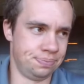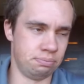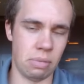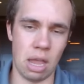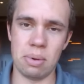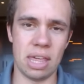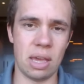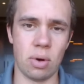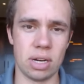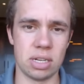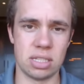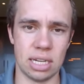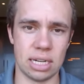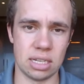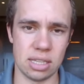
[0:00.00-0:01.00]
Maybe they want
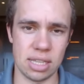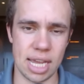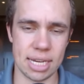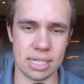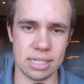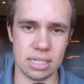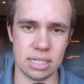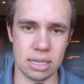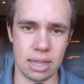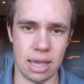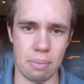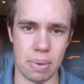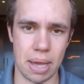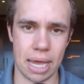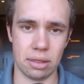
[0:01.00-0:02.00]
to stick it to the A C C
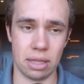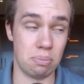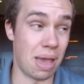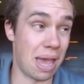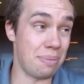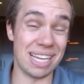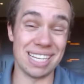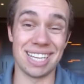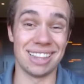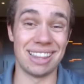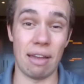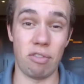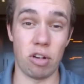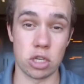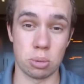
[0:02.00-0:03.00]
that badly. Maybe it's a
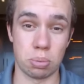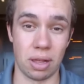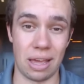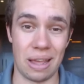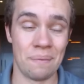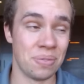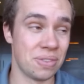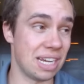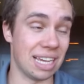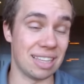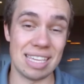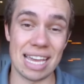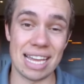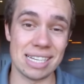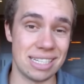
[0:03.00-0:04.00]
leverage play to
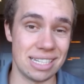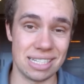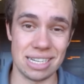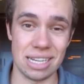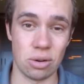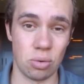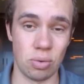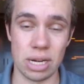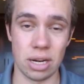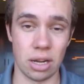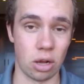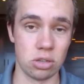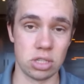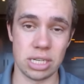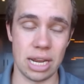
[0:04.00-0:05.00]
get the A C C to
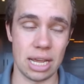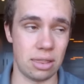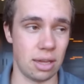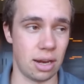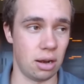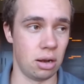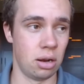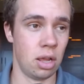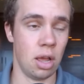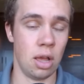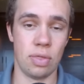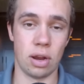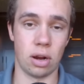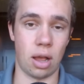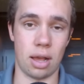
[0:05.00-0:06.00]
renegotiate their,
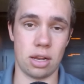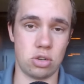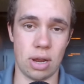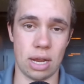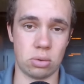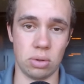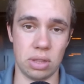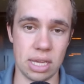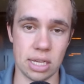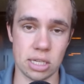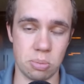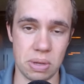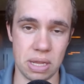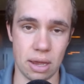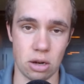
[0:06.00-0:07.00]
their contract with E
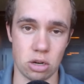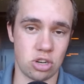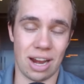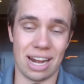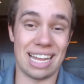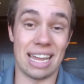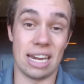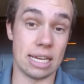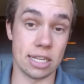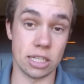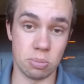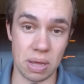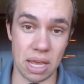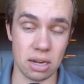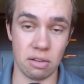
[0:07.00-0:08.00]
S P N, or try to get E
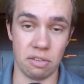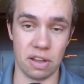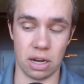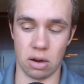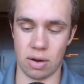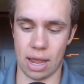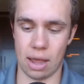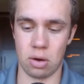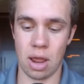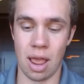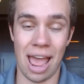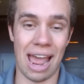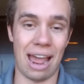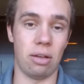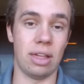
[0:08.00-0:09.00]
S P N to figure out
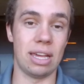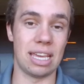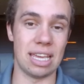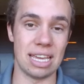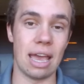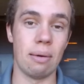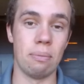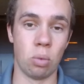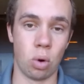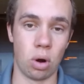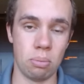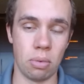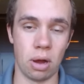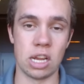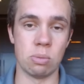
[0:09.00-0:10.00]
how they can get
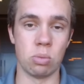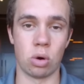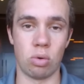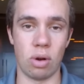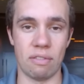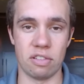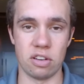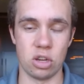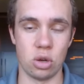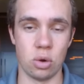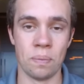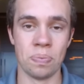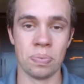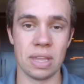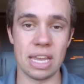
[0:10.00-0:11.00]
more money, more revenue
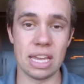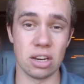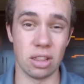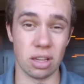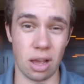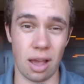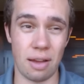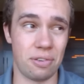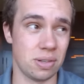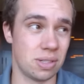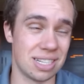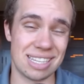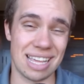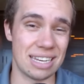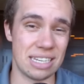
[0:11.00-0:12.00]
into the conference,
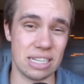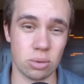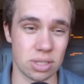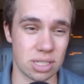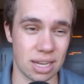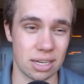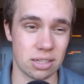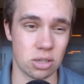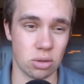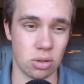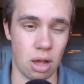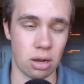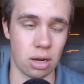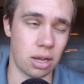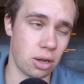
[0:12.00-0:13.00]
because that deal was signed so
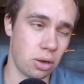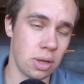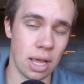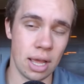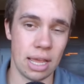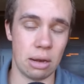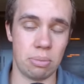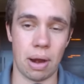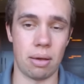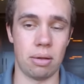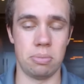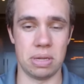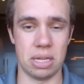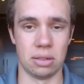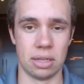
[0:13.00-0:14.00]
long ago, it'd
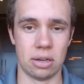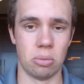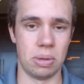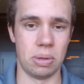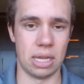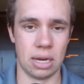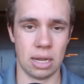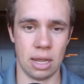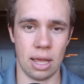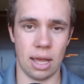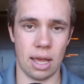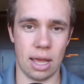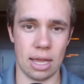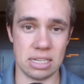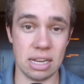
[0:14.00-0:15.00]
probably be a little bit
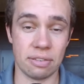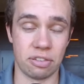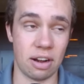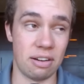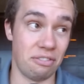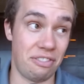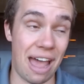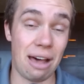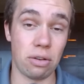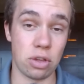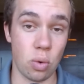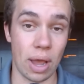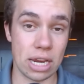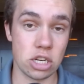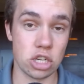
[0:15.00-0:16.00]
uh, different
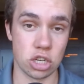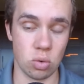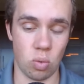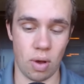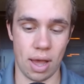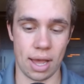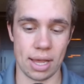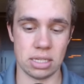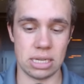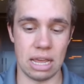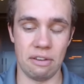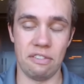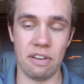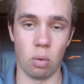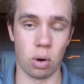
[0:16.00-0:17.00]
valuation-wise
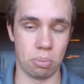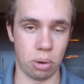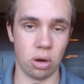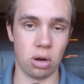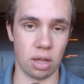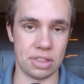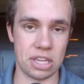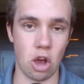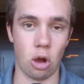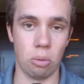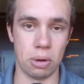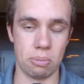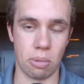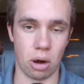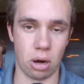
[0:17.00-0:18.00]
if it were put on the
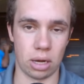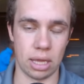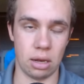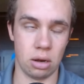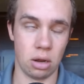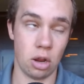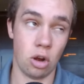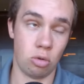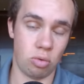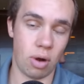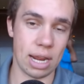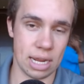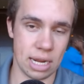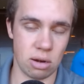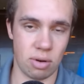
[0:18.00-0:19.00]
open market
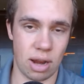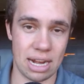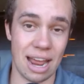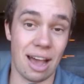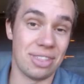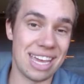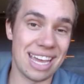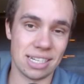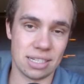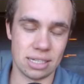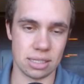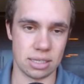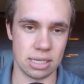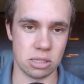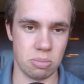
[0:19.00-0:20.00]
right here, right now. The A
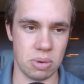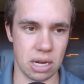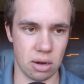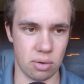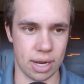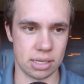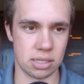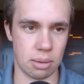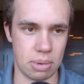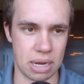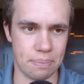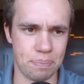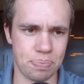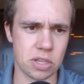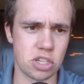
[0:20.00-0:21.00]
C C's media rights, I
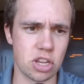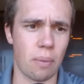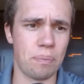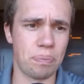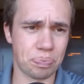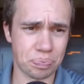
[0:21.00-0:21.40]
mean. So,